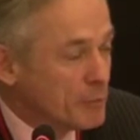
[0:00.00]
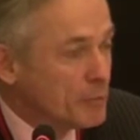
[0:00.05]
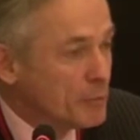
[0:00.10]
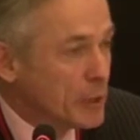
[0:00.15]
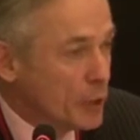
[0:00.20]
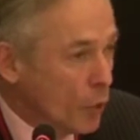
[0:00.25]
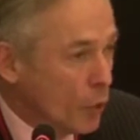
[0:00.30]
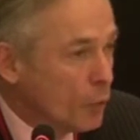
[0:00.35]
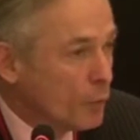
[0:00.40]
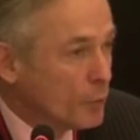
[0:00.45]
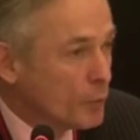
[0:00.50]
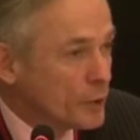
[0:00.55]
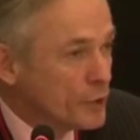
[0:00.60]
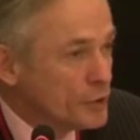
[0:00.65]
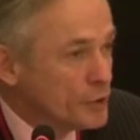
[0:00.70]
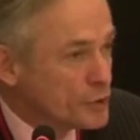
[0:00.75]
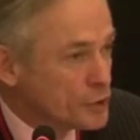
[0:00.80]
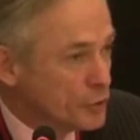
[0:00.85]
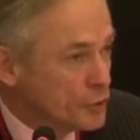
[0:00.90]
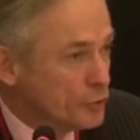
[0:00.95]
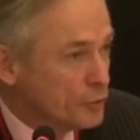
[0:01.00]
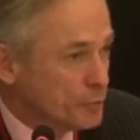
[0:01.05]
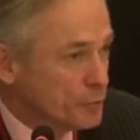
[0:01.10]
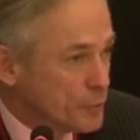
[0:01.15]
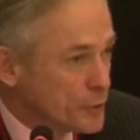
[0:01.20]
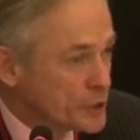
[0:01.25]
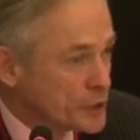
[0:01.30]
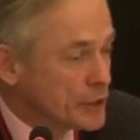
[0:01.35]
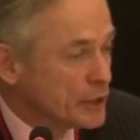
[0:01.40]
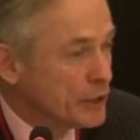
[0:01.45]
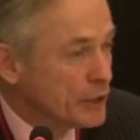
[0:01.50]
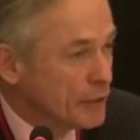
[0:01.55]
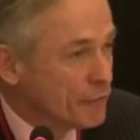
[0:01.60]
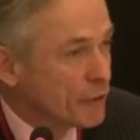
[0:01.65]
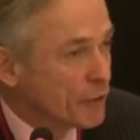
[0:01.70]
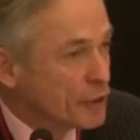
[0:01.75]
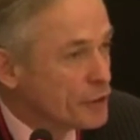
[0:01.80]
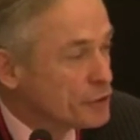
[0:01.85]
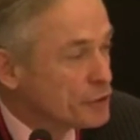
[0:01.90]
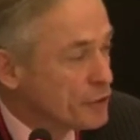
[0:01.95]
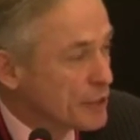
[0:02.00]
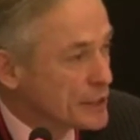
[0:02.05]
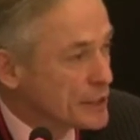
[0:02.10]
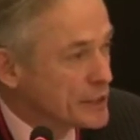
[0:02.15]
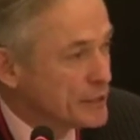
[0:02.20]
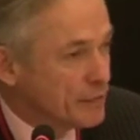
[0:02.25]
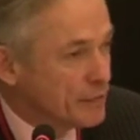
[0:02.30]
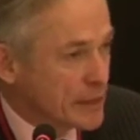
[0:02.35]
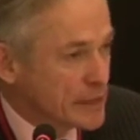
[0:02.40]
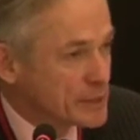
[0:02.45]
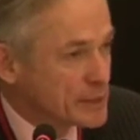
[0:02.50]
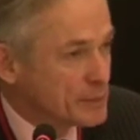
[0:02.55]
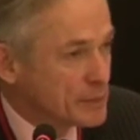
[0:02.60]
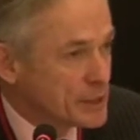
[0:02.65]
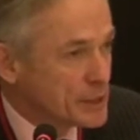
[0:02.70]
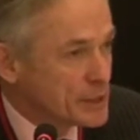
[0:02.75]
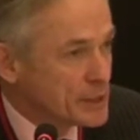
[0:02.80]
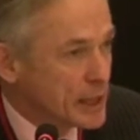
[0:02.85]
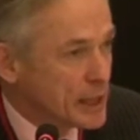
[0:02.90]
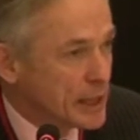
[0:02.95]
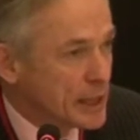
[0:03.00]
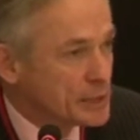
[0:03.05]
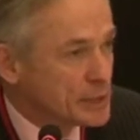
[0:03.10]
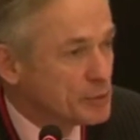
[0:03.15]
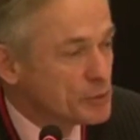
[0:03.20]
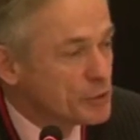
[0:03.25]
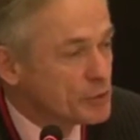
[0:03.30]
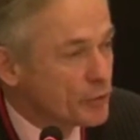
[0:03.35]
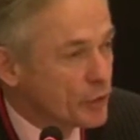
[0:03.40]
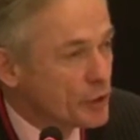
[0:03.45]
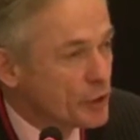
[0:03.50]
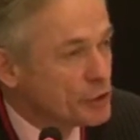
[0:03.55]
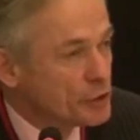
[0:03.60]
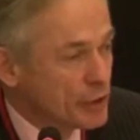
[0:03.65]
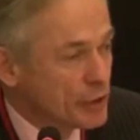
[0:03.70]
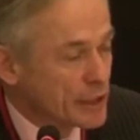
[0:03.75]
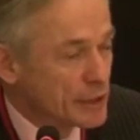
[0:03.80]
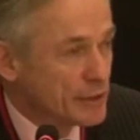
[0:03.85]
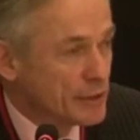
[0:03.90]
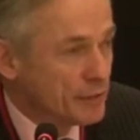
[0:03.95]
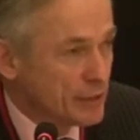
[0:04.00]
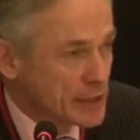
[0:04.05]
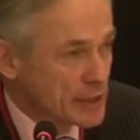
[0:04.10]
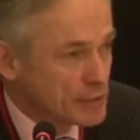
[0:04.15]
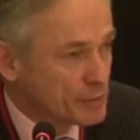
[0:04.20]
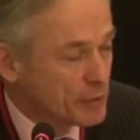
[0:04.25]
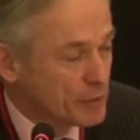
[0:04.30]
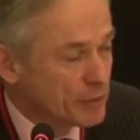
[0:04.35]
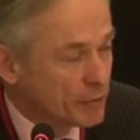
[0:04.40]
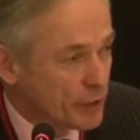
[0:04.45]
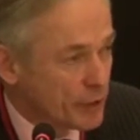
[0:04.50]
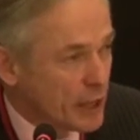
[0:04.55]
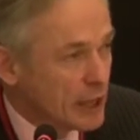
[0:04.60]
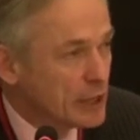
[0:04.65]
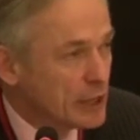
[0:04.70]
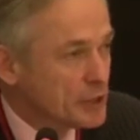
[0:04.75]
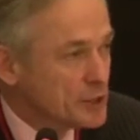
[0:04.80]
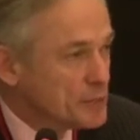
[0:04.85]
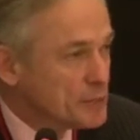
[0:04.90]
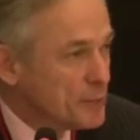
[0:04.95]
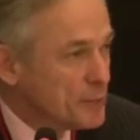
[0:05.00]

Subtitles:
be open to particularly foreign direct investment. And I suppose foreign direct investment for Ireland